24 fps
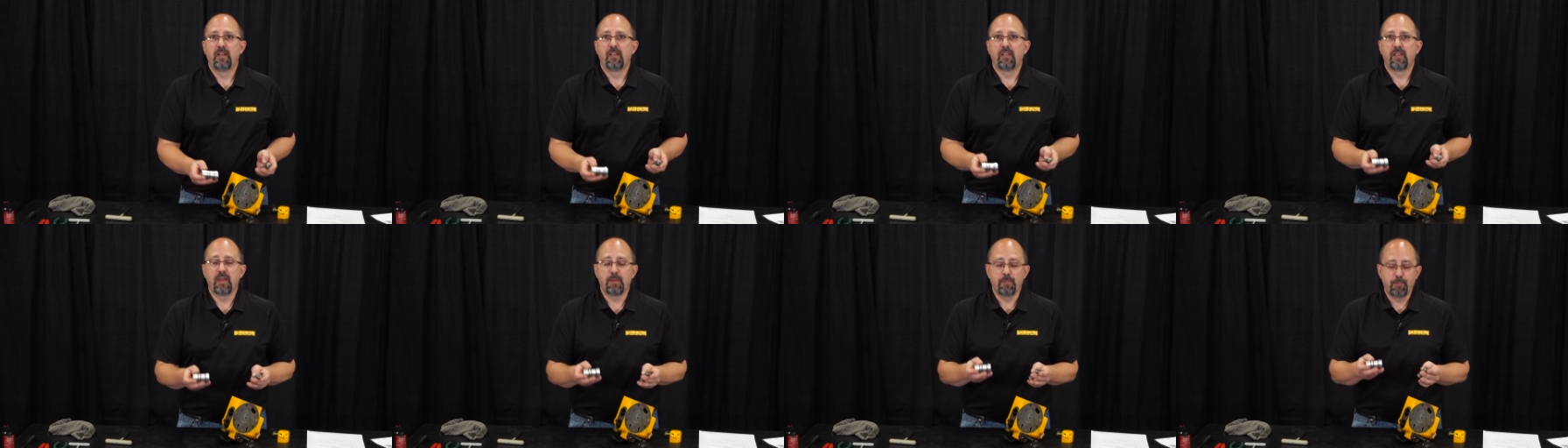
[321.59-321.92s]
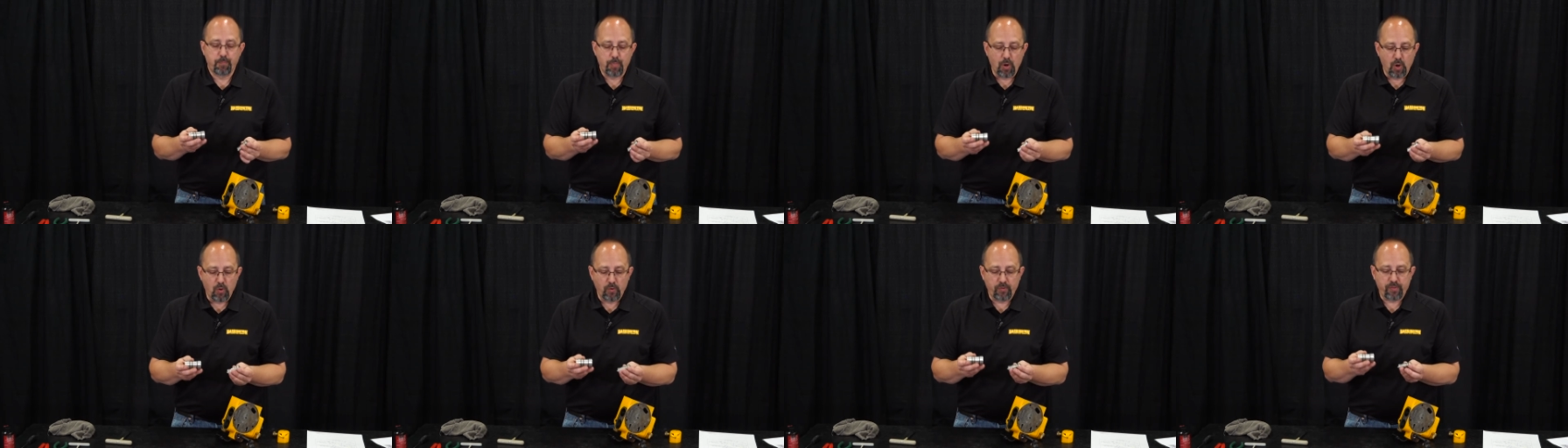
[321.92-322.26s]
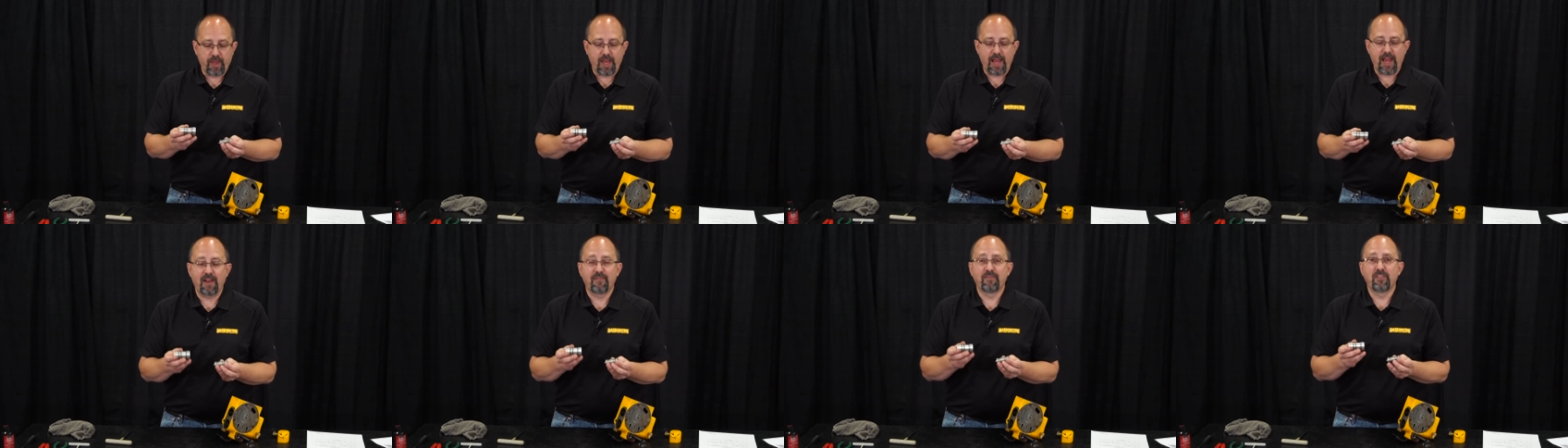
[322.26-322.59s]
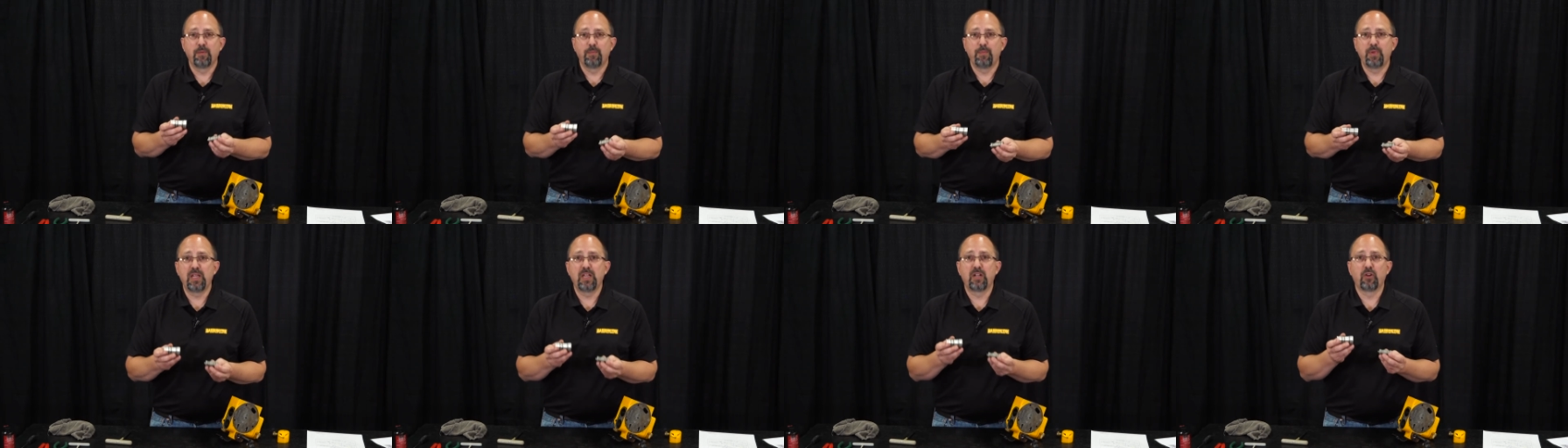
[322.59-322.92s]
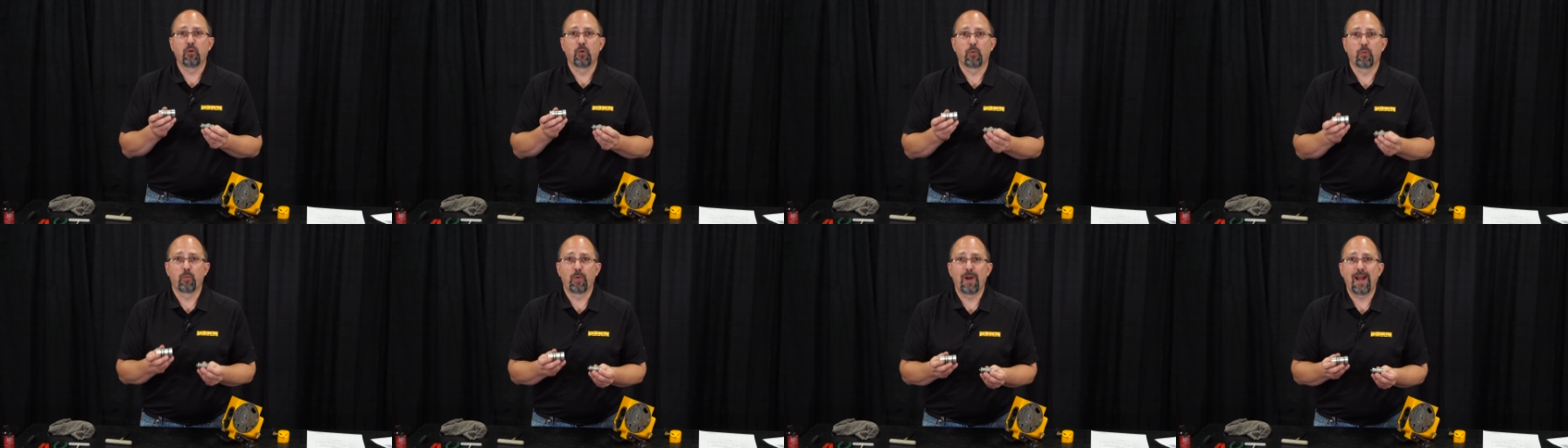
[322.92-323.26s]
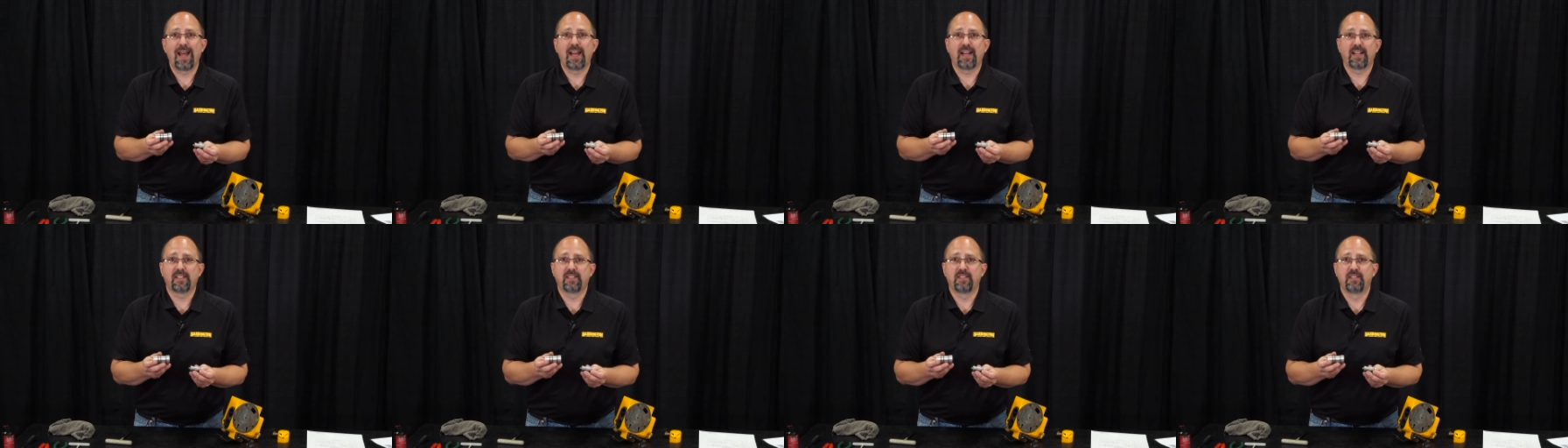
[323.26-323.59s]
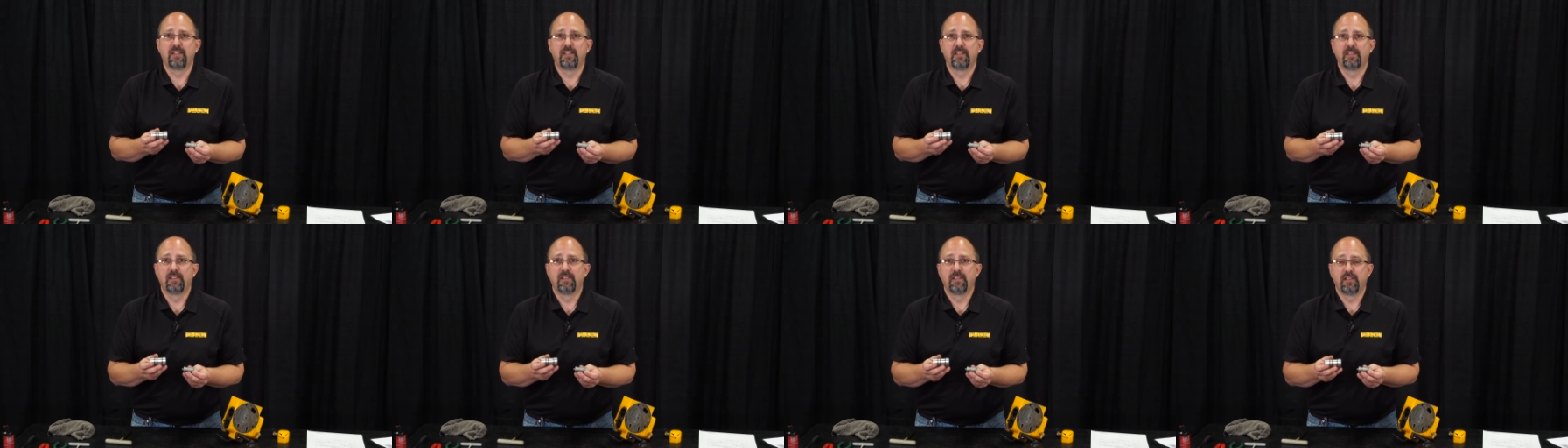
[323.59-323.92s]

They both have to be correct.